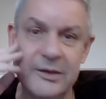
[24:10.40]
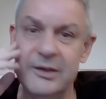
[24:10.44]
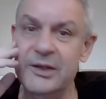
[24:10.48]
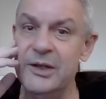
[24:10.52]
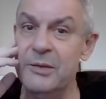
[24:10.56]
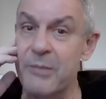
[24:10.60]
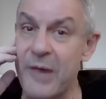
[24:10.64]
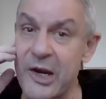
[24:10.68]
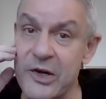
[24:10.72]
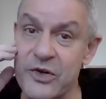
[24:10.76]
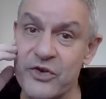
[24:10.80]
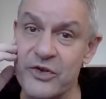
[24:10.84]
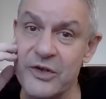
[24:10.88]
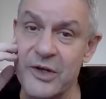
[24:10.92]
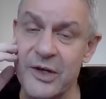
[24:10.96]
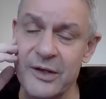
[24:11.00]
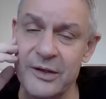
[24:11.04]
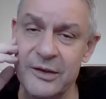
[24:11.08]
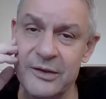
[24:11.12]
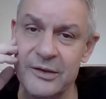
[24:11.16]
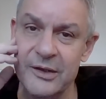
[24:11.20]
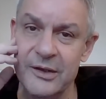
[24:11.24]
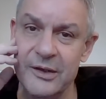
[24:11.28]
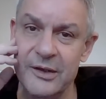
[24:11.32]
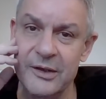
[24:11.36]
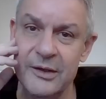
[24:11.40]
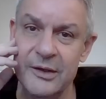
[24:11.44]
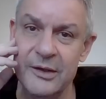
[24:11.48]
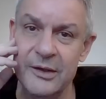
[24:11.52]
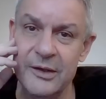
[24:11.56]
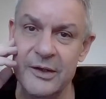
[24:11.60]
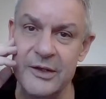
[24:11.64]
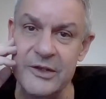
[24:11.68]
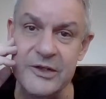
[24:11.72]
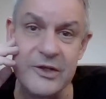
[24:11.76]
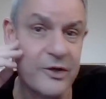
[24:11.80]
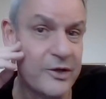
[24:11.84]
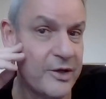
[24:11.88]
Dementia
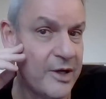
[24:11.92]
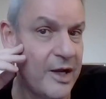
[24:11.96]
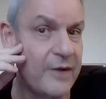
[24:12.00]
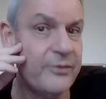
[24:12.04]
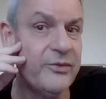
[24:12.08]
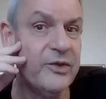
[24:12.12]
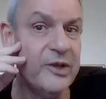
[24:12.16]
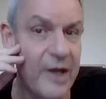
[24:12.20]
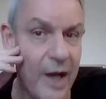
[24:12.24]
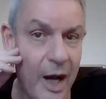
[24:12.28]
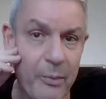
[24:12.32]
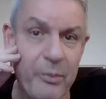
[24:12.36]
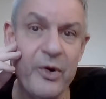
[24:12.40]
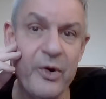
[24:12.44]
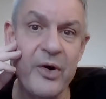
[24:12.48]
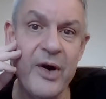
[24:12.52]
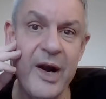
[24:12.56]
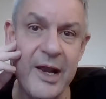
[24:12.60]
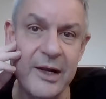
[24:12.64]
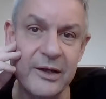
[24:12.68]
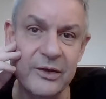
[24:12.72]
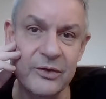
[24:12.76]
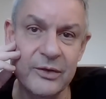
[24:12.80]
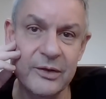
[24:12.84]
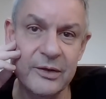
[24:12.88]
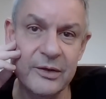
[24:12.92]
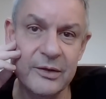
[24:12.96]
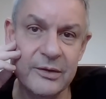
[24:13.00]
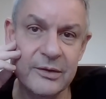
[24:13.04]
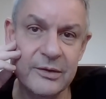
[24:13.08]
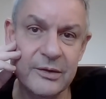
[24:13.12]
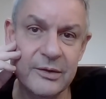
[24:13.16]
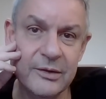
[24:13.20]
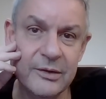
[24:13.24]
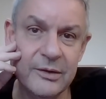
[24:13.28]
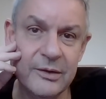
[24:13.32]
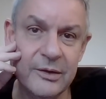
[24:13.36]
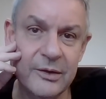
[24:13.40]
is going to have the upper hand
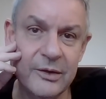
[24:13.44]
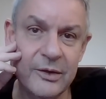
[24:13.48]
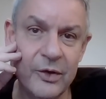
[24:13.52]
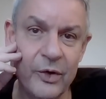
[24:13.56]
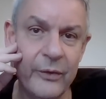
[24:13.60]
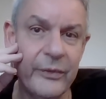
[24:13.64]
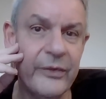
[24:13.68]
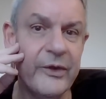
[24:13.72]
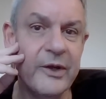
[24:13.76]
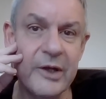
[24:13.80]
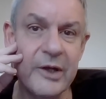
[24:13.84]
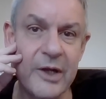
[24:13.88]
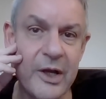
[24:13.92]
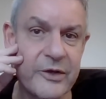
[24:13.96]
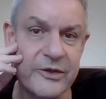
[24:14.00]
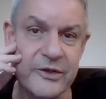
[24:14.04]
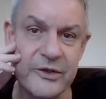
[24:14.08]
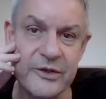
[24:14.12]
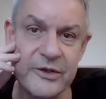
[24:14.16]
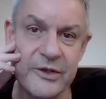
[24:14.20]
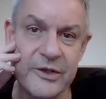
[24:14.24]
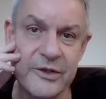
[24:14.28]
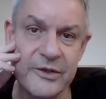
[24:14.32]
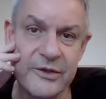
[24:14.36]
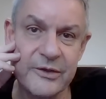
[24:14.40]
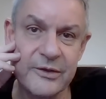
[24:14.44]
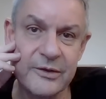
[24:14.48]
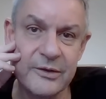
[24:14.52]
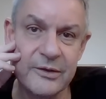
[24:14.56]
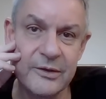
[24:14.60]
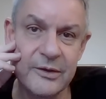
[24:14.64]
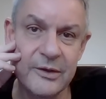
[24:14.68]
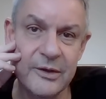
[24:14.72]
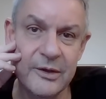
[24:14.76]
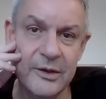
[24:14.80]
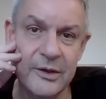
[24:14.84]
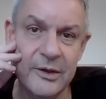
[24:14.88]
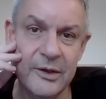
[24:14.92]
on the narcissist.
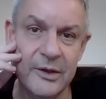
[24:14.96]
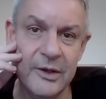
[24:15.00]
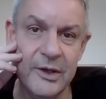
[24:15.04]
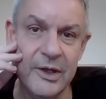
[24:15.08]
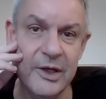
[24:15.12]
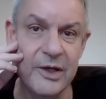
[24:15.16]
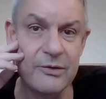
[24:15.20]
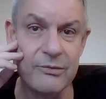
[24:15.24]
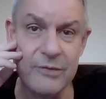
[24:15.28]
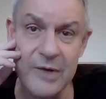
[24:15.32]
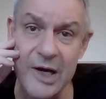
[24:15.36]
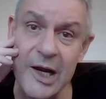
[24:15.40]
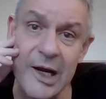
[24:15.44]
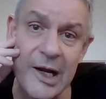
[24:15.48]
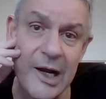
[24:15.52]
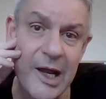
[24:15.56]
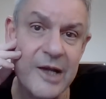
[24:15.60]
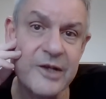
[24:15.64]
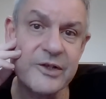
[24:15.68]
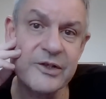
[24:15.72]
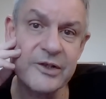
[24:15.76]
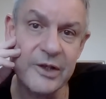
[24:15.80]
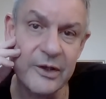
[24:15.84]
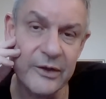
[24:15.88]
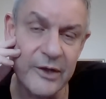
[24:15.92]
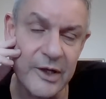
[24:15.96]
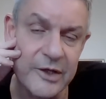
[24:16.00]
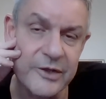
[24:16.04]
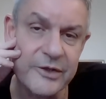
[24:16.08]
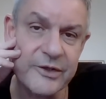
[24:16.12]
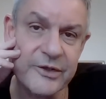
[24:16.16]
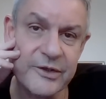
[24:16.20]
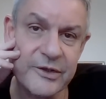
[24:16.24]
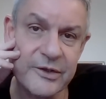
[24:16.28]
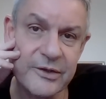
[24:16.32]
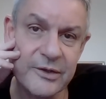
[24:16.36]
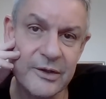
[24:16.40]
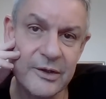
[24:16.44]
And realizing
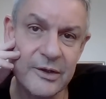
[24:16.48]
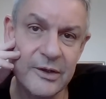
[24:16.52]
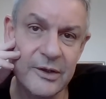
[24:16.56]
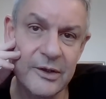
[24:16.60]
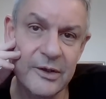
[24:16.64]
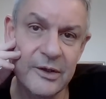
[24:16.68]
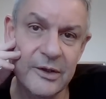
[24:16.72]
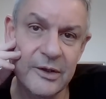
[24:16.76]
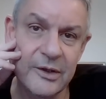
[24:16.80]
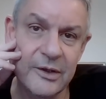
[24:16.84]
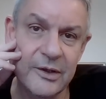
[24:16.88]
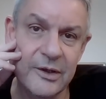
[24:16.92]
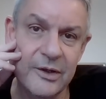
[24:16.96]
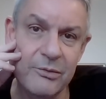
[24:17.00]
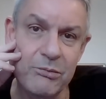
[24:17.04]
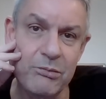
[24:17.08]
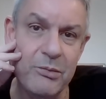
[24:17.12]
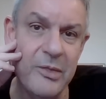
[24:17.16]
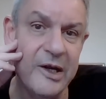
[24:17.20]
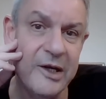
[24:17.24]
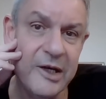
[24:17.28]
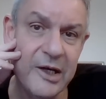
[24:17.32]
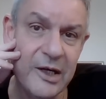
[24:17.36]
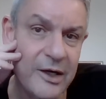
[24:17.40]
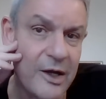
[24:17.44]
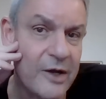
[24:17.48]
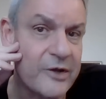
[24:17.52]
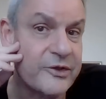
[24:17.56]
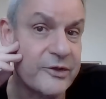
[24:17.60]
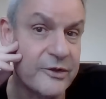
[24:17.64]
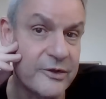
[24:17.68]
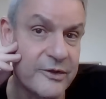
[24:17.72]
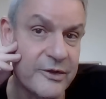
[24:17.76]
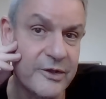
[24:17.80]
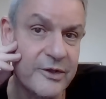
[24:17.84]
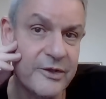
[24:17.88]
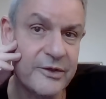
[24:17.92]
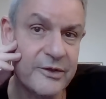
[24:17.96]
this, many
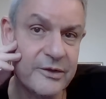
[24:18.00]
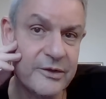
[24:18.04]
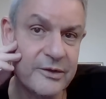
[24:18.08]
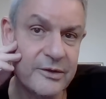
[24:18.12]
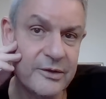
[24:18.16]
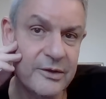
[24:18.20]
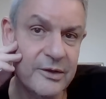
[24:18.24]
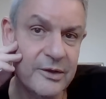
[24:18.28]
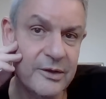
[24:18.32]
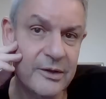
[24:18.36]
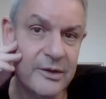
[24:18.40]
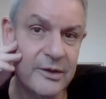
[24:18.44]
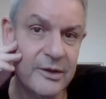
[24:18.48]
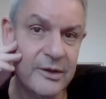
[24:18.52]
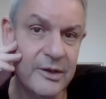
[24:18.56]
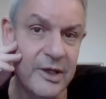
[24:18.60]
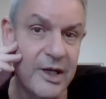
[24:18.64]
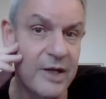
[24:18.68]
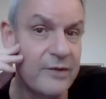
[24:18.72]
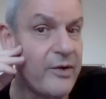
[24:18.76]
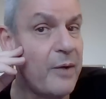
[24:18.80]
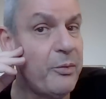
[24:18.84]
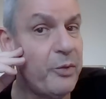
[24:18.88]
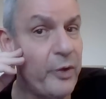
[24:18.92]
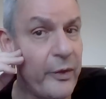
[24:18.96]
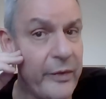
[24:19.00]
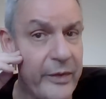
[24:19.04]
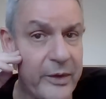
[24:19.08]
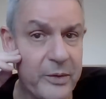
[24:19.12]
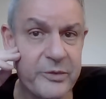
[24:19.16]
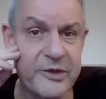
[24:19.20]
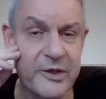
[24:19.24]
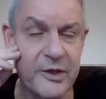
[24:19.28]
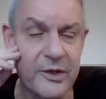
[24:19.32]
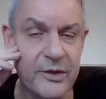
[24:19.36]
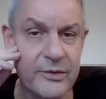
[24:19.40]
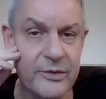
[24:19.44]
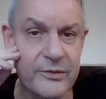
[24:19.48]
narcissists give up on
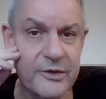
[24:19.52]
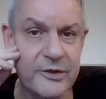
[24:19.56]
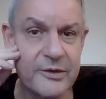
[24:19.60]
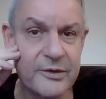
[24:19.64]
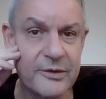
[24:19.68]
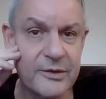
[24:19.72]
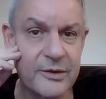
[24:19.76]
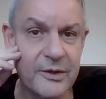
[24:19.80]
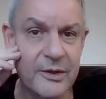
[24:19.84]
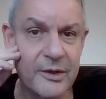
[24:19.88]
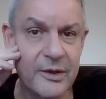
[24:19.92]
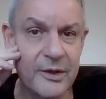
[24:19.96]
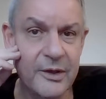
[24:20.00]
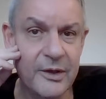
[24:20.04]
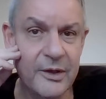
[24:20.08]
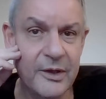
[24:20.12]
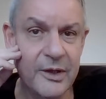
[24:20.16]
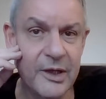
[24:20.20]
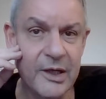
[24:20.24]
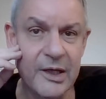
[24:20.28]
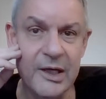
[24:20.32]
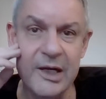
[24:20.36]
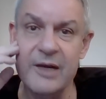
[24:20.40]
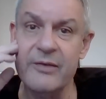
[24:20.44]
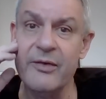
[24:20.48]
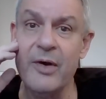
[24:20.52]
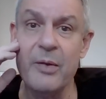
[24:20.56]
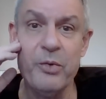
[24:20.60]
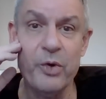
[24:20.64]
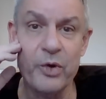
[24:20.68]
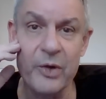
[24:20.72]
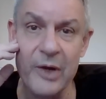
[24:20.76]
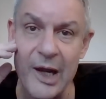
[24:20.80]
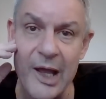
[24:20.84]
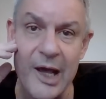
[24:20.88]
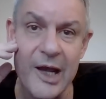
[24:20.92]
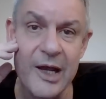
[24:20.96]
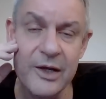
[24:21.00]
themselves and give up
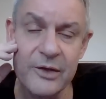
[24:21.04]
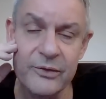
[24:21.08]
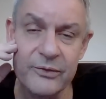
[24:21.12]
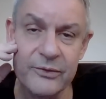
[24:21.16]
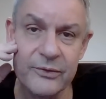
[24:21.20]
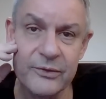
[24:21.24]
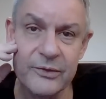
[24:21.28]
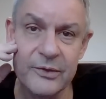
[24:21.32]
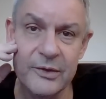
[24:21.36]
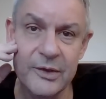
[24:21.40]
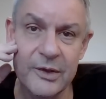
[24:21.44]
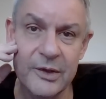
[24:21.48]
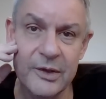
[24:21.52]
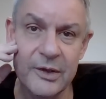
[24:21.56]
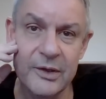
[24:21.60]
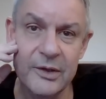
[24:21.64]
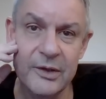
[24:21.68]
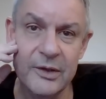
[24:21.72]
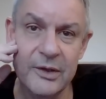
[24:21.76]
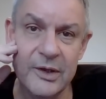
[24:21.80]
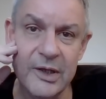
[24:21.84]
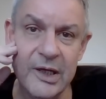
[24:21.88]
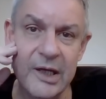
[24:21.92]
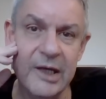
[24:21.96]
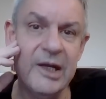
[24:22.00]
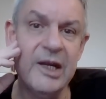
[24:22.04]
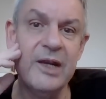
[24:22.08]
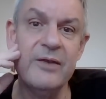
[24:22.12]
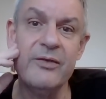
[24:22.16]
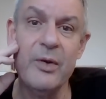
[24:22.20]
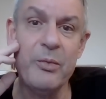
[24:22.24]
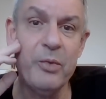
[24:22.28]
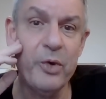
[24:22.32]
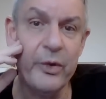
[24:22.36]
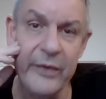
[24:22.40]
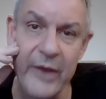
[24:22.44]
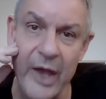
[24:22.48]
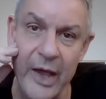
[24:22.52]
on life and give
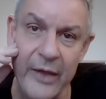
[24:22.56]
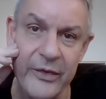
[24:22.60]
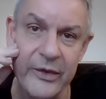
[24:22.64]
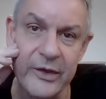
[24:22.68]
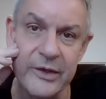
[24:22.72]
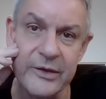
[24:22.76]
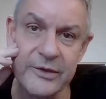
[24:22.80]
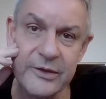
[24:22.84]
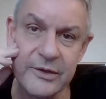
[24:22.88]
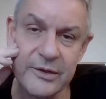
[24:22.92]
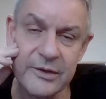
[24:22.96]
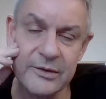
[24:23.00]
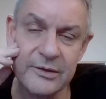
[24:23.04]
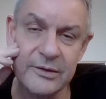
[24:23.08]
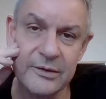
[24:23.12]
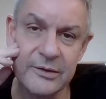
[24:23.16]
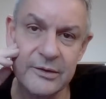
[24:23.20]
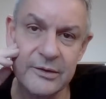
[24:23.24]
up on others.